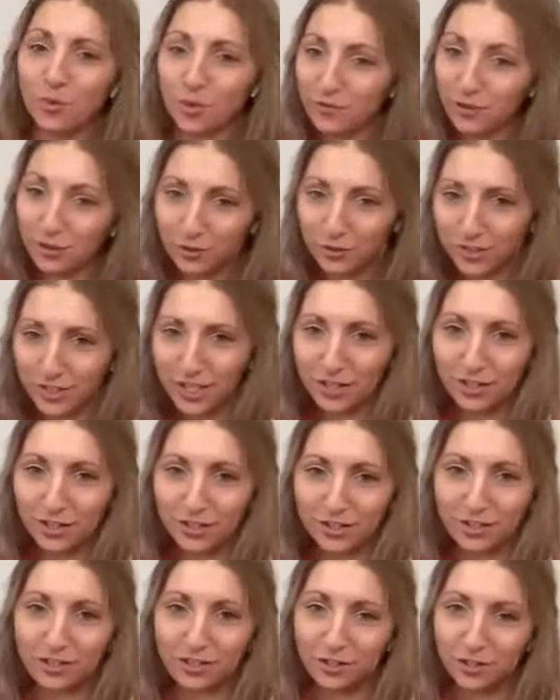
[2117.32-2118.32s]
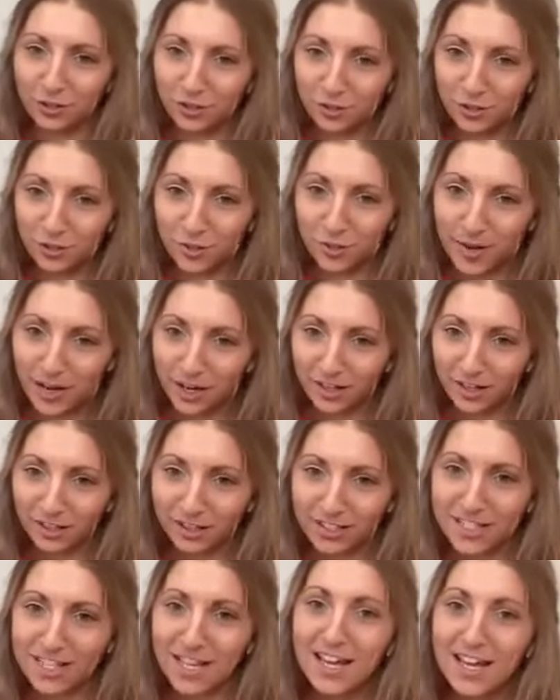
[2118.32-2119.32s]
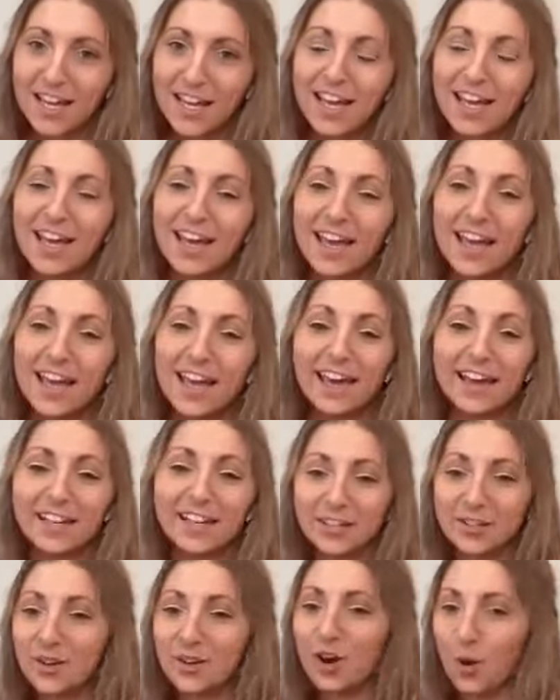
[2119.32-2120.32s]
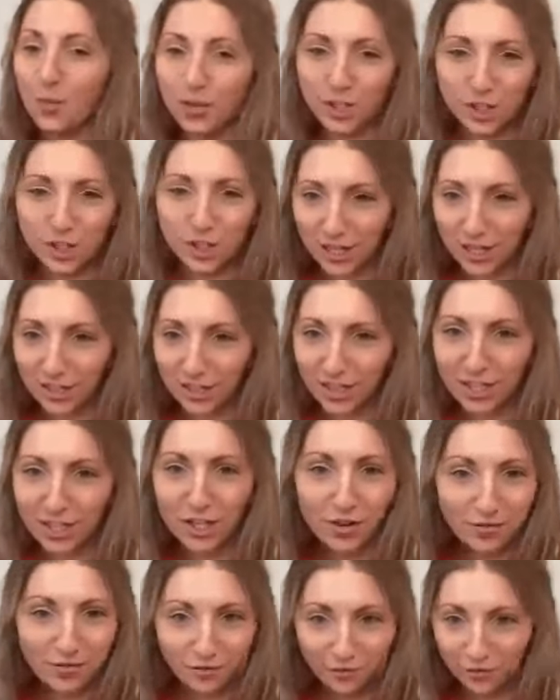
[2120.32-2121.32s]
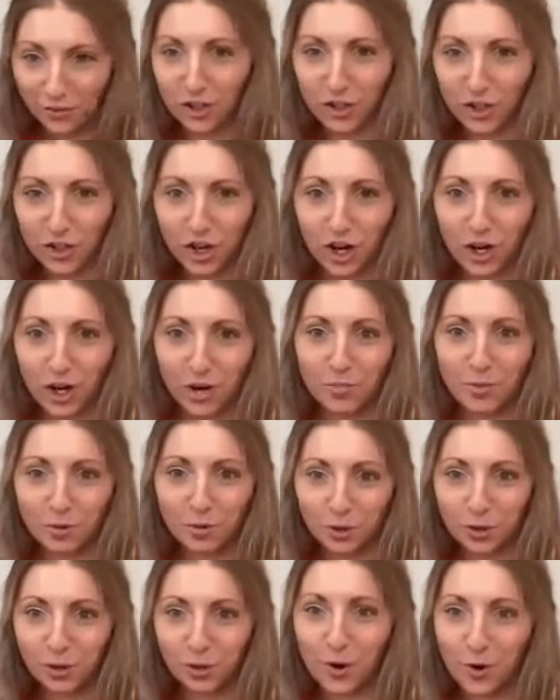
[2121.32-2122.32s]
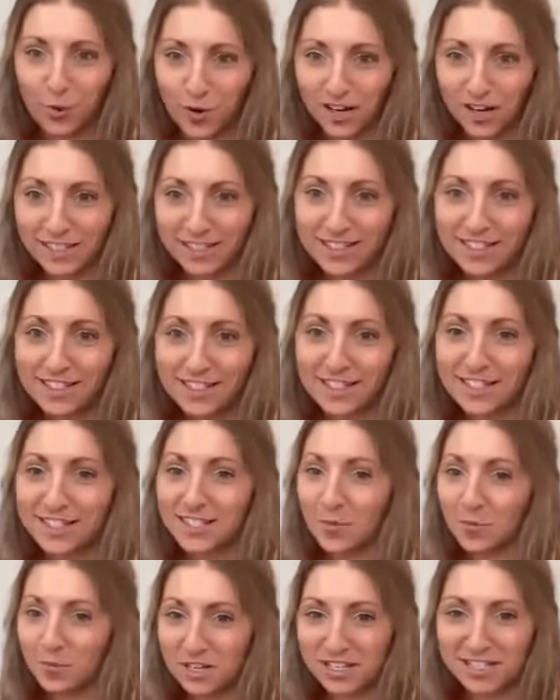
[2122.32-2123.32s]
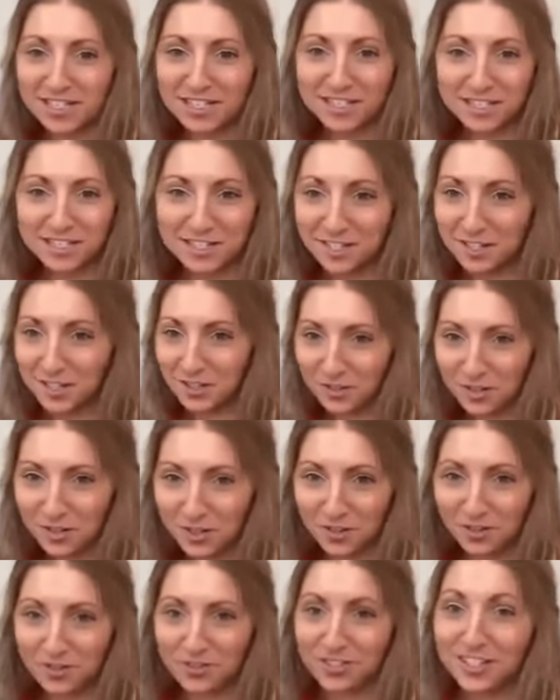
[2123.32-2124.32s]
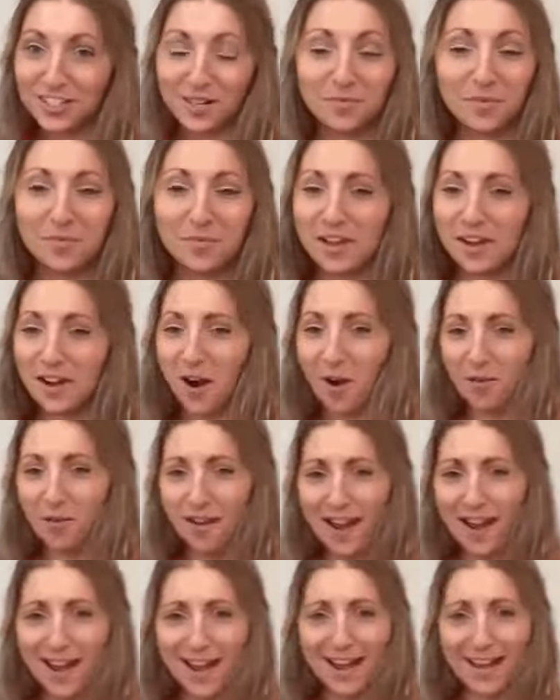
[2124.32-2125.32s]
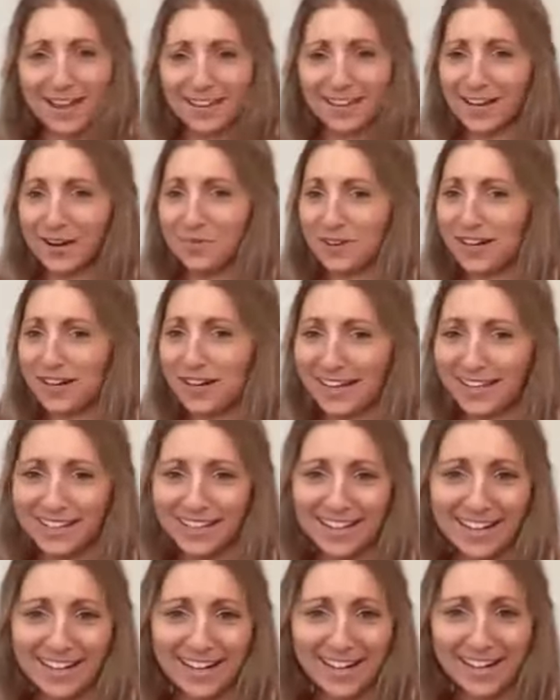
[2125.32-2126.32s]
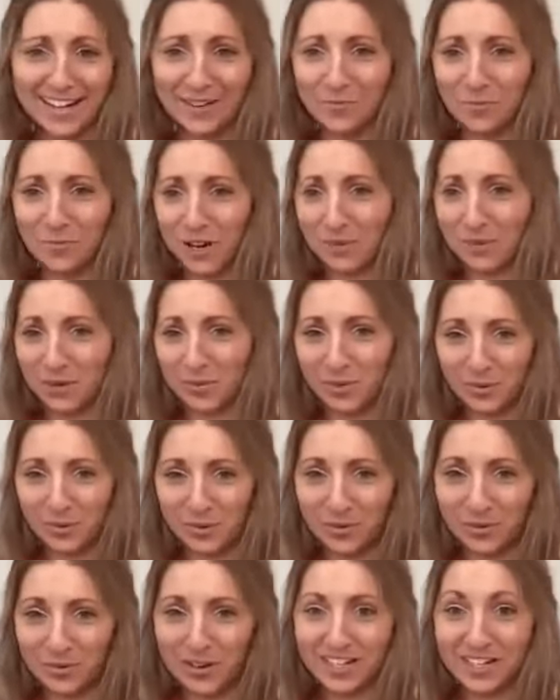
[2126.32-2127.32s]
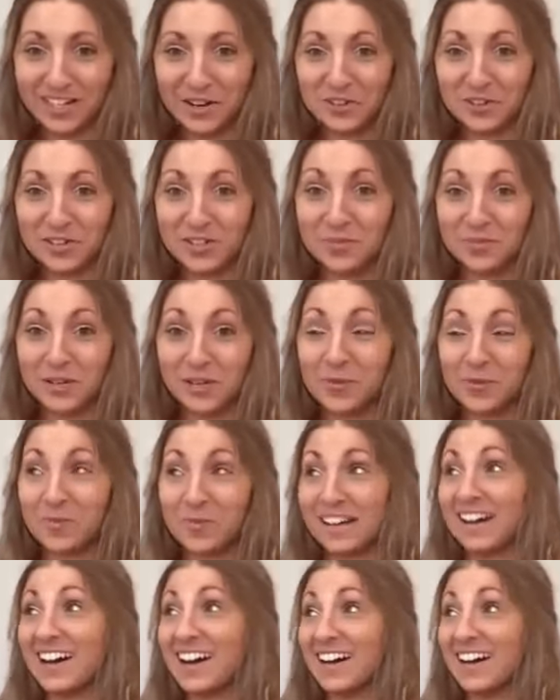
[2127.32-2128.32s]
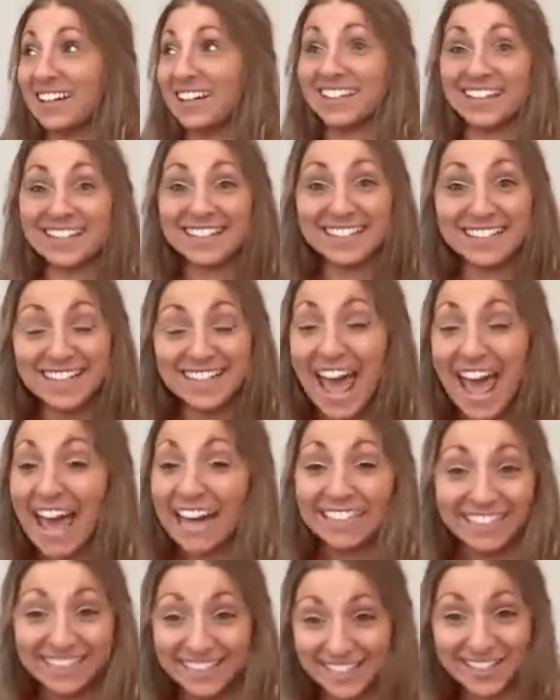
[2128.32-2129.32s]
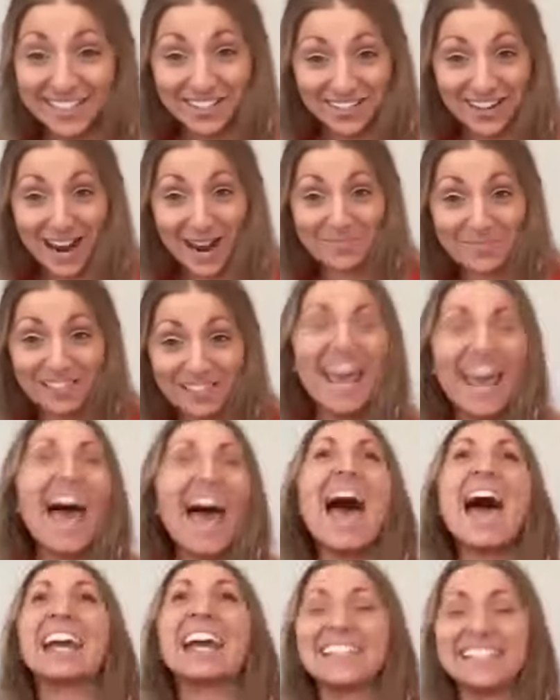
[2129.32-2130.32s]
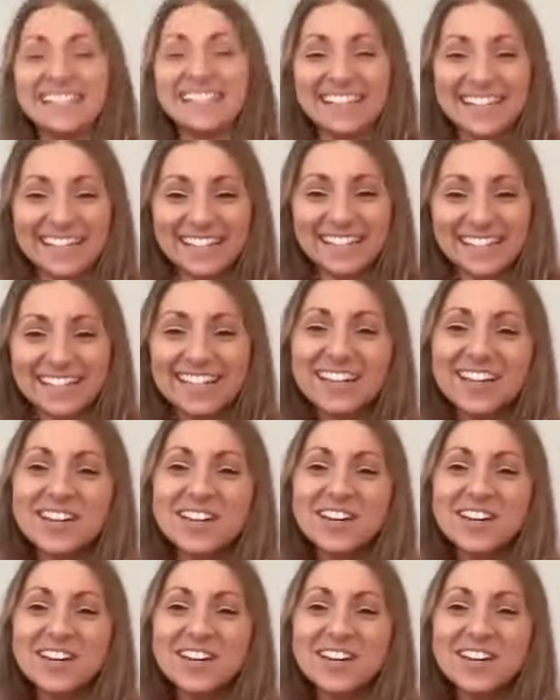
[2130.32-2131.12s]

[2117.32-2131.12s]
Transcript: one of our newsletters called Good News Bears, and always trying to like feature political wins. And some weeks it's easier than others. Some I'm like, okay, like we're killing it. Win, win, win, win, win. And others I'm like, oh my God, like did anything good happen? Anything?